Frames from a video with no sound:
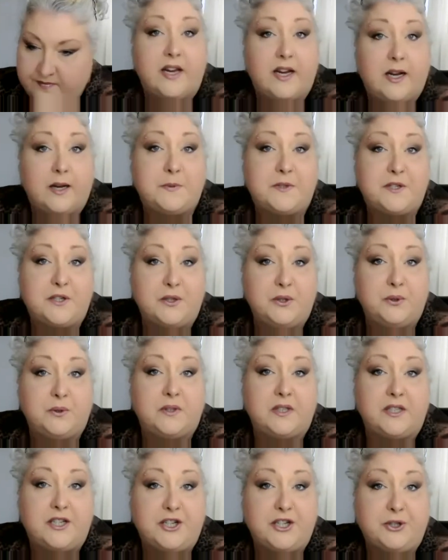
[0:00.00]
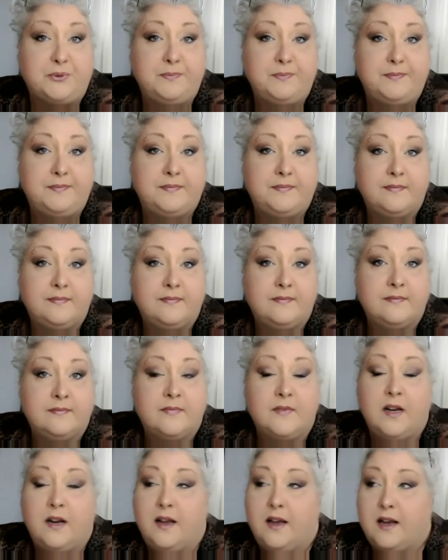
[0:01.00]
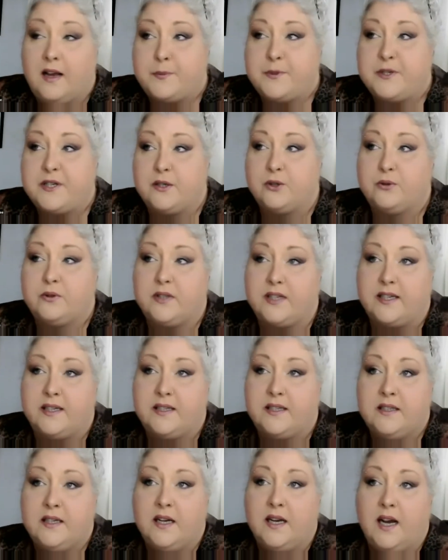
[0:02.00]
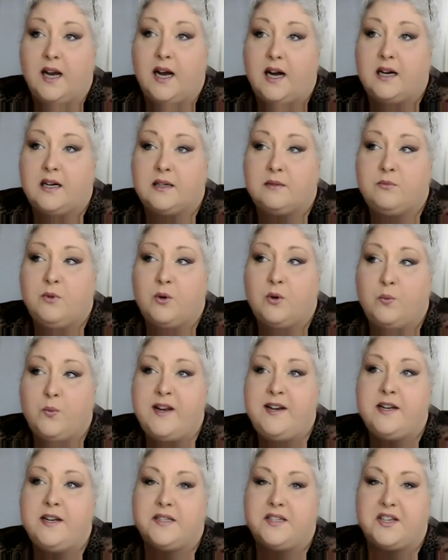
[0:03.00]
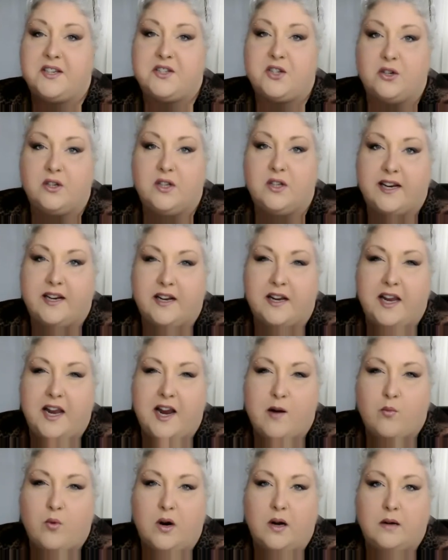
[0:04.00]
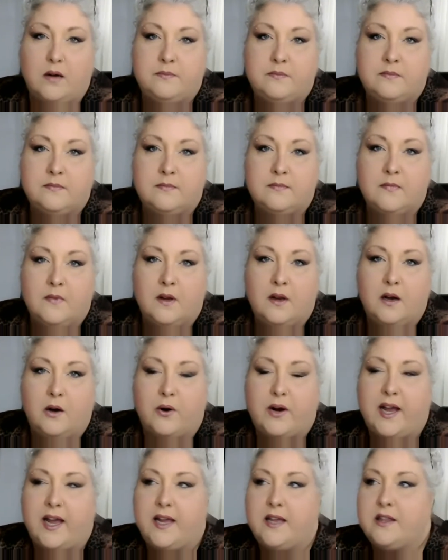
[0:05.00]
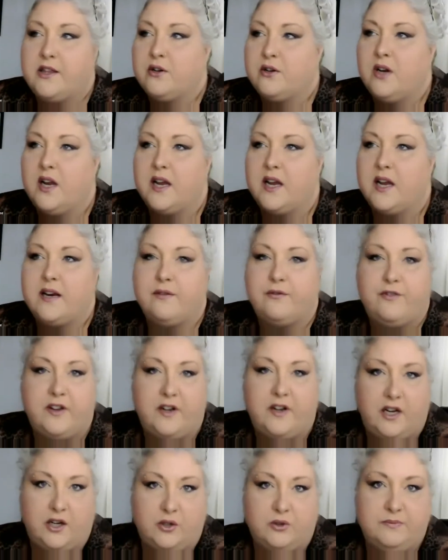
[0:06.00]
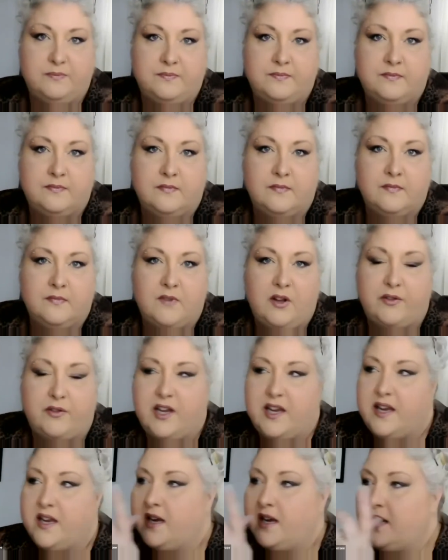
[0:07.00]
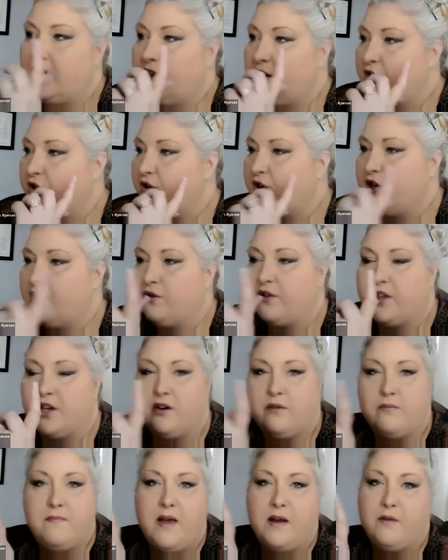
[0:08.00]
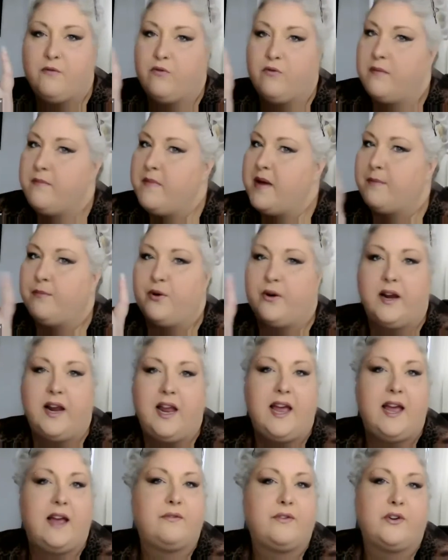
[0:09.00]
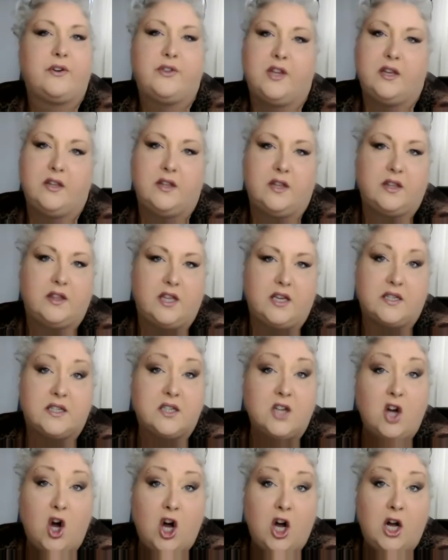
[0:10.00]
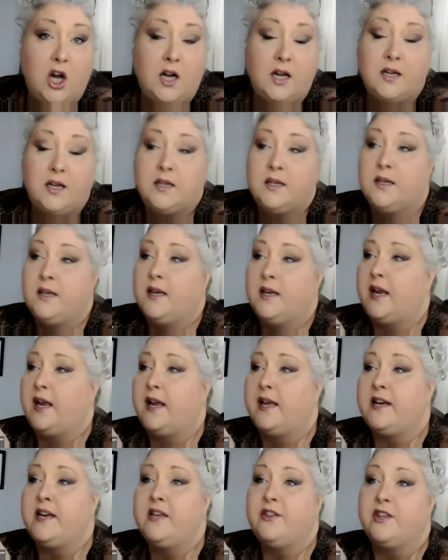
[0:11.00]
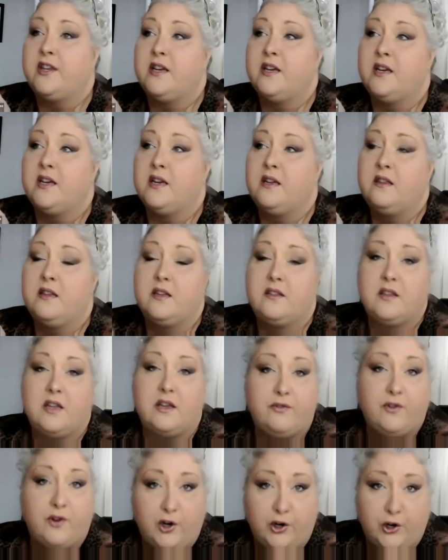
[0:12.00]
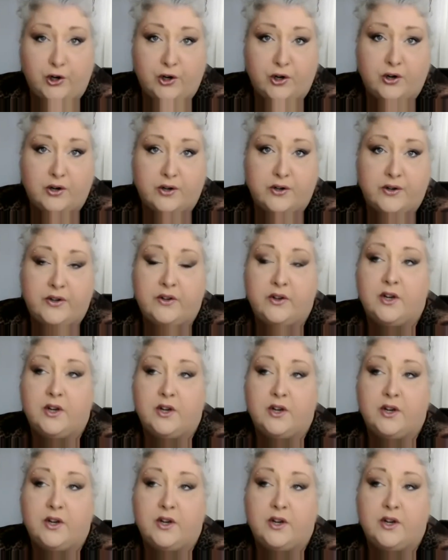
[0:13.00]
They absolutely do. Absolutely. Witnesses are like a camera. Okay, they're like a video. They're remembering everything that they saw, anything that they've heard.